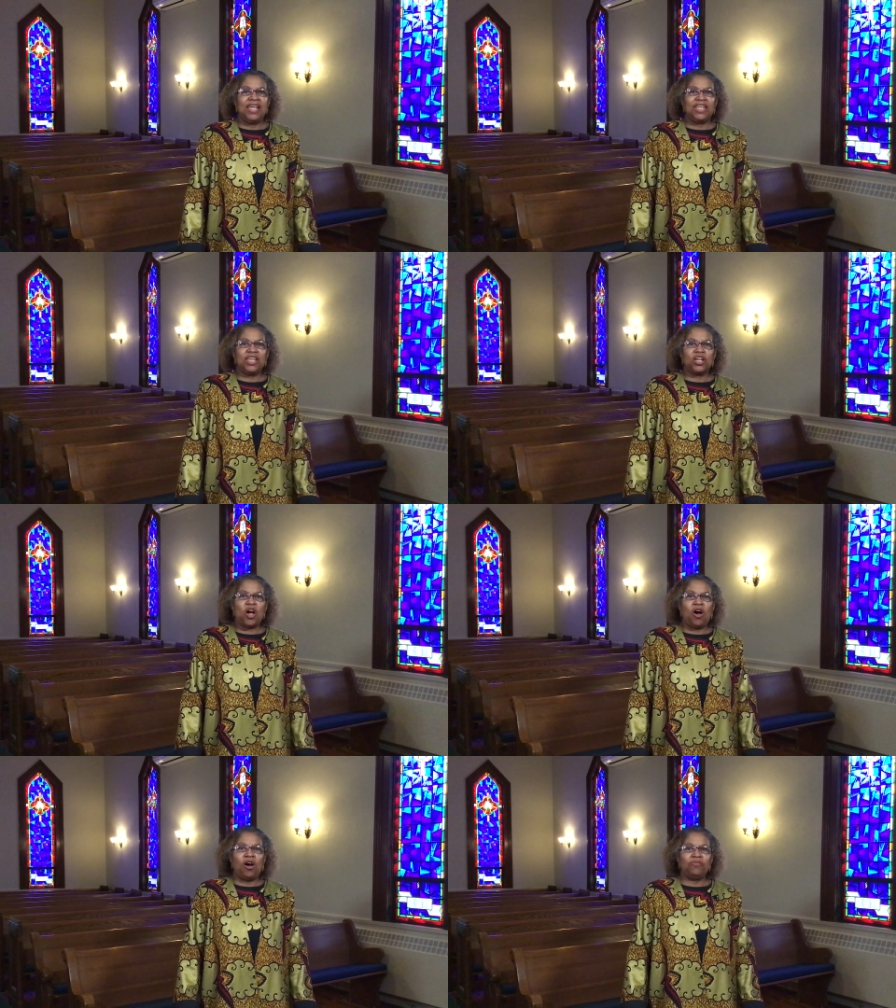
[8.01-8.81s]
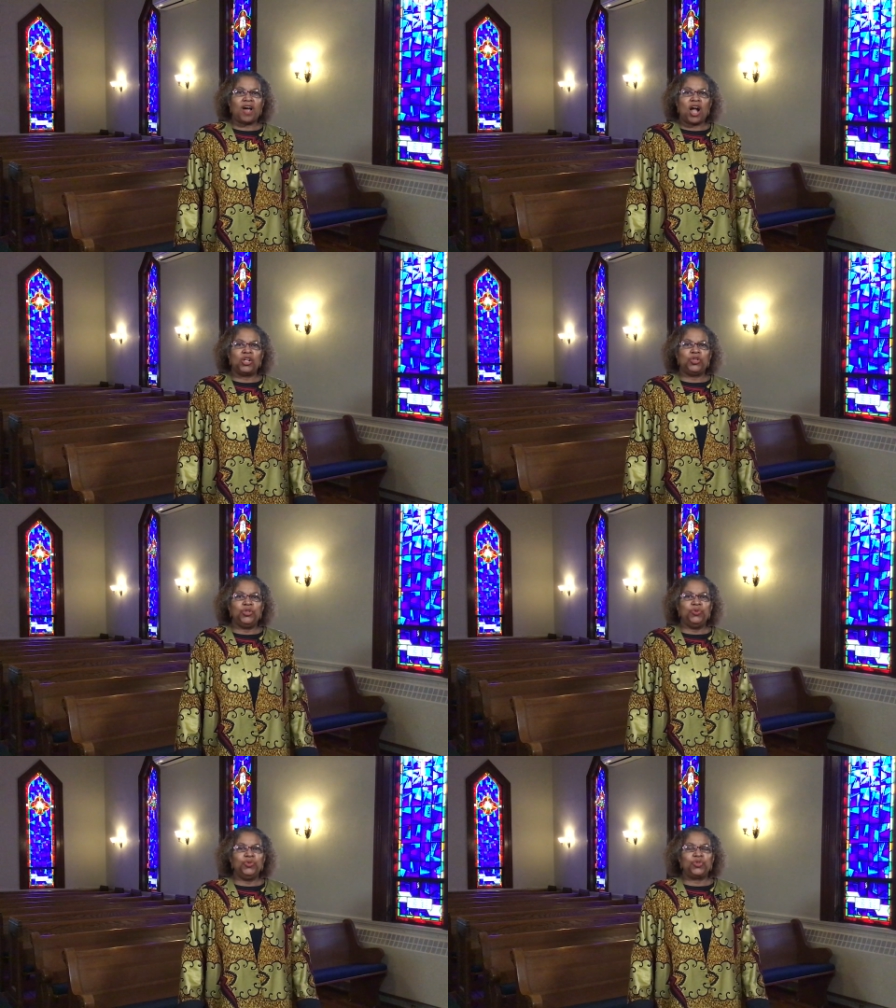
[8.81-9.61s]
kick off our
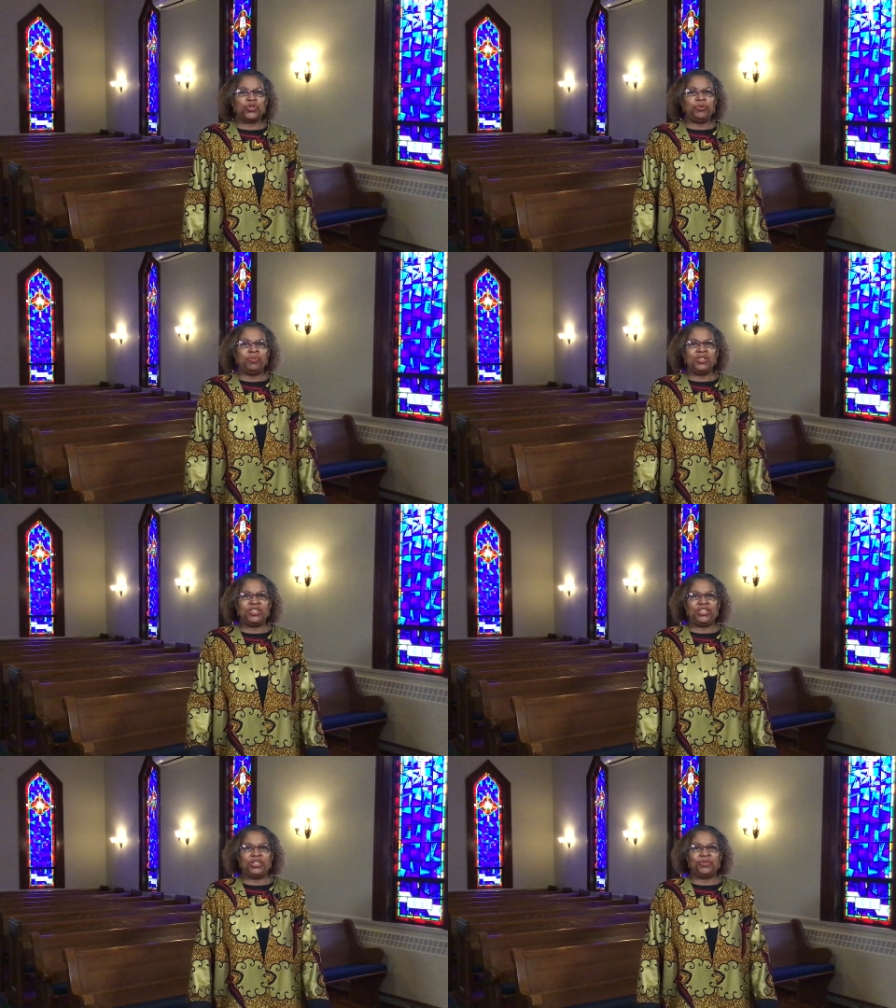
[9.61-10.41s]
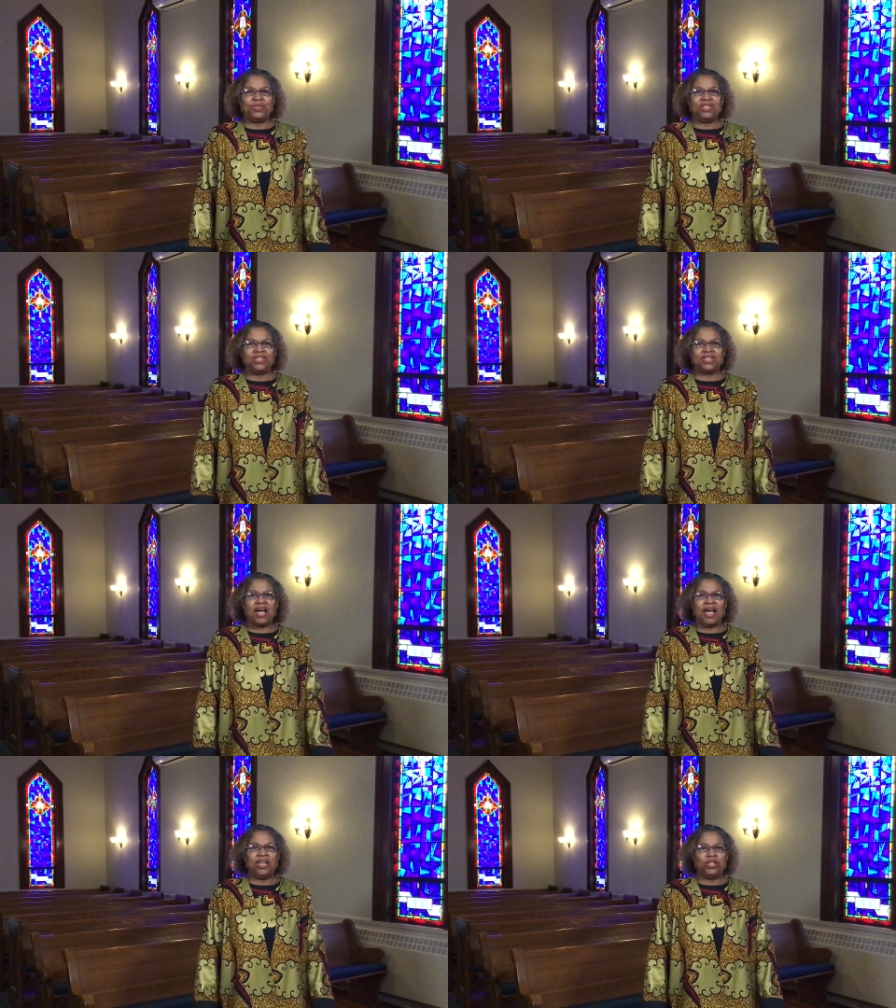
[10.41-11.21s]
new sermon series
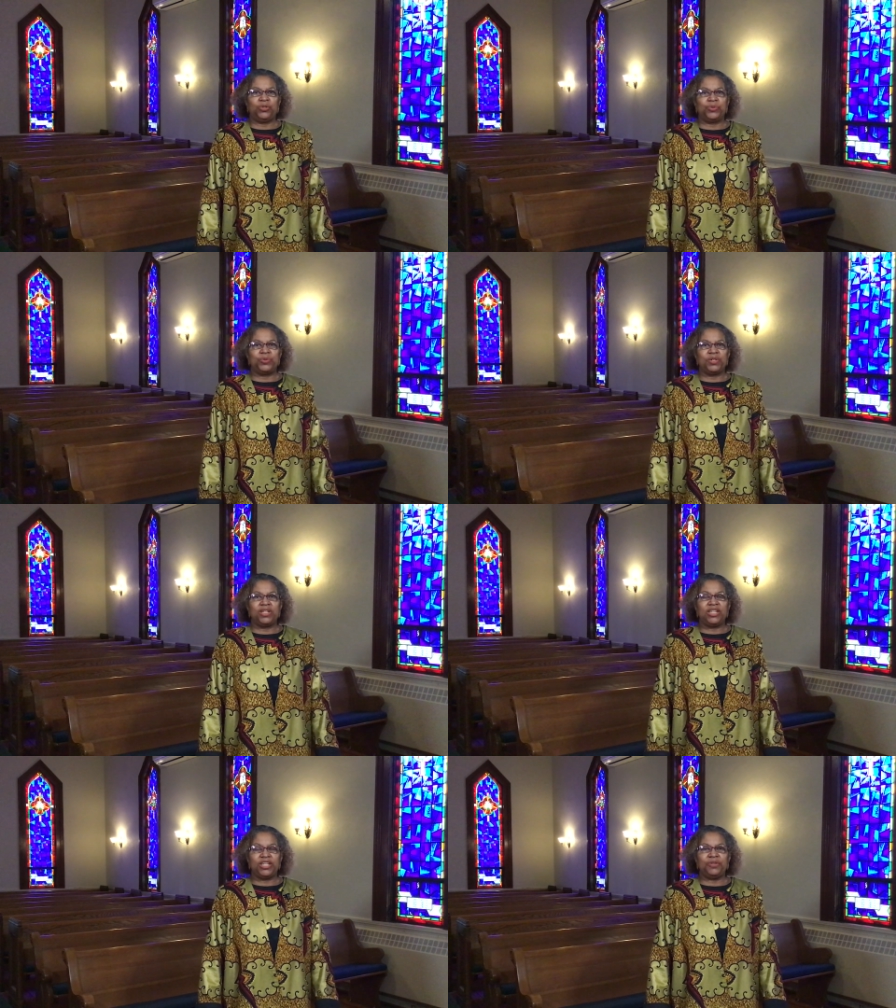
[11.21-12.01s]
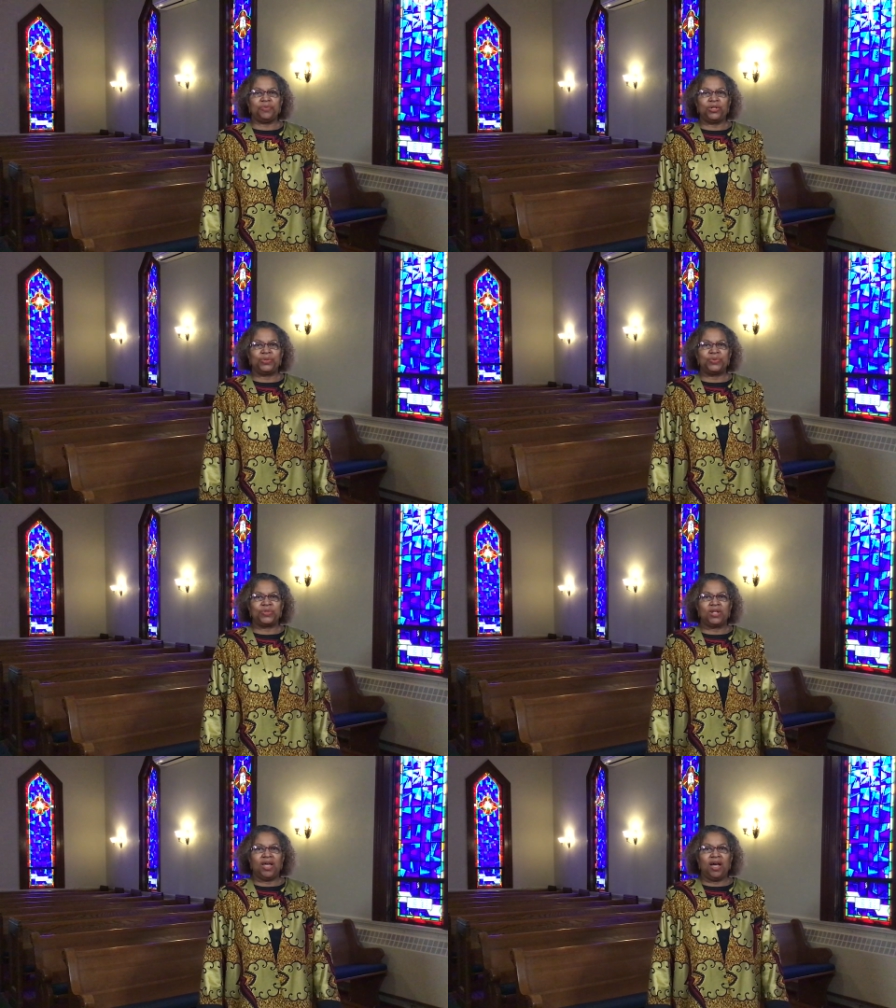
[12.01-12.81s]
titled Heroes
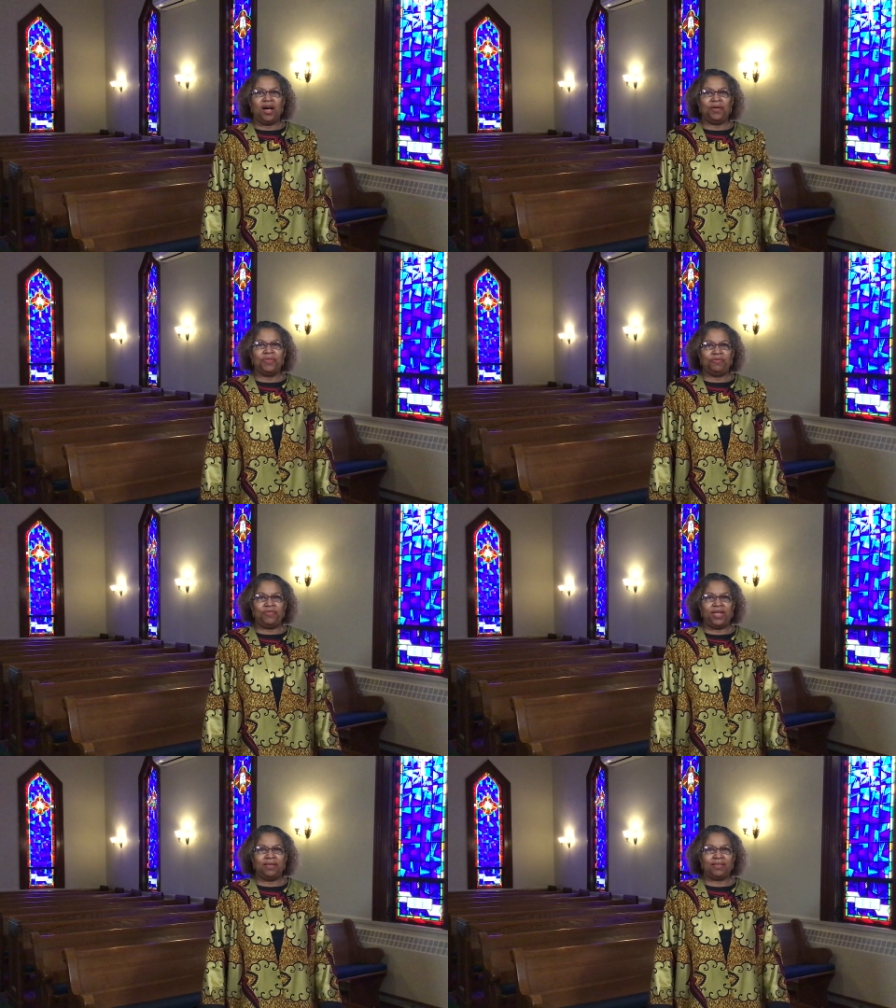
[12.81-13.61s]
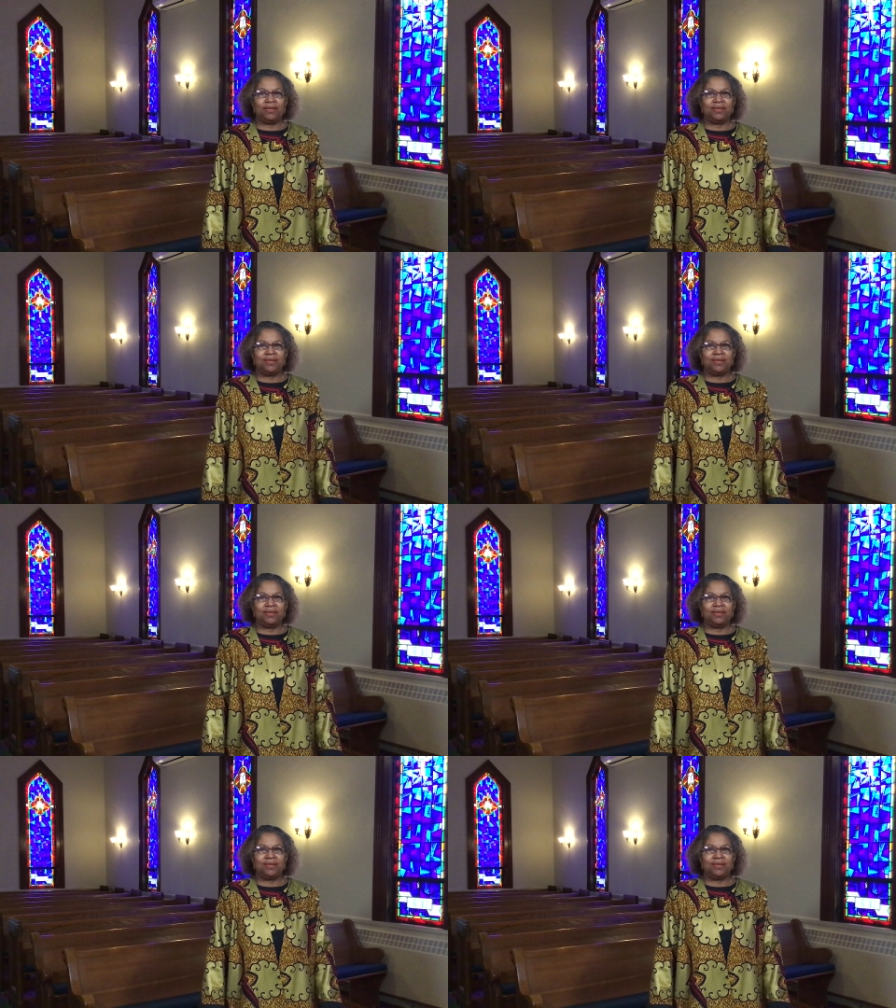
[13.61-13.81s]
of the Faith.